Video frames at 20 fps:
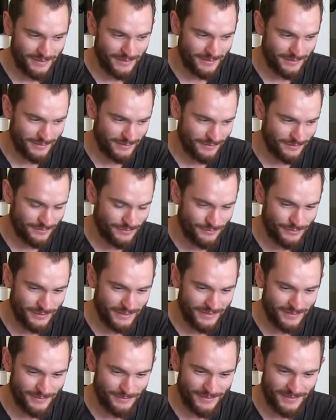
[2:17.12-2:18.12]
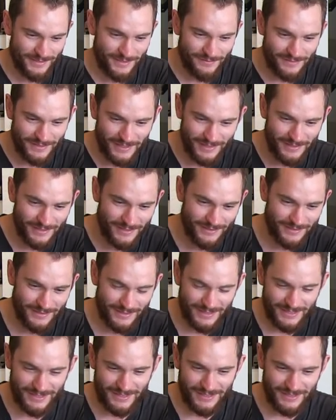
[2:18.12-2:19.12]
that there's really some stuff here
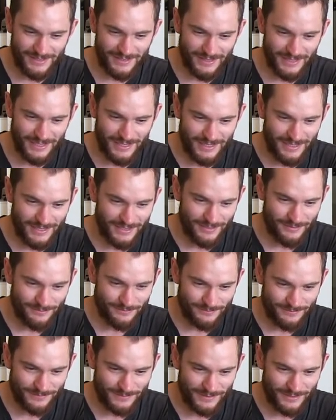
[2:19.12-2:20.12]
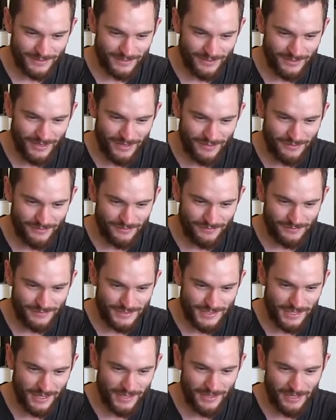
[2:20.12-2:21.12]
that um, can kind of
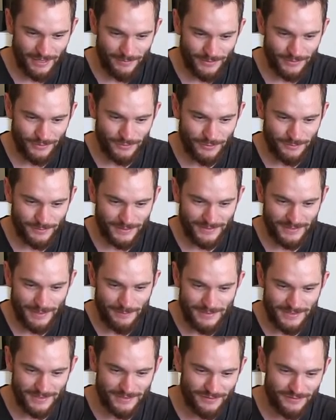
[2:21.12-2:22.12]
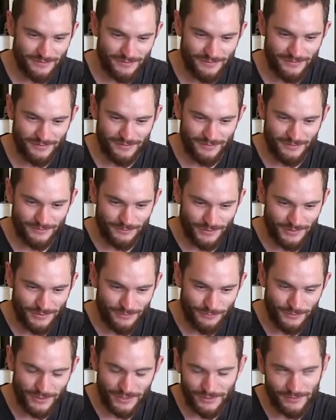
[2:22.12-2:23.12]
shake up your perception of
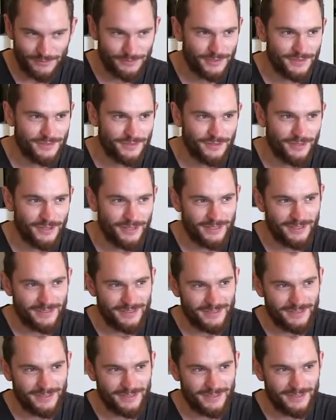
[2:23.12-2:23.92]
what's real and what's not.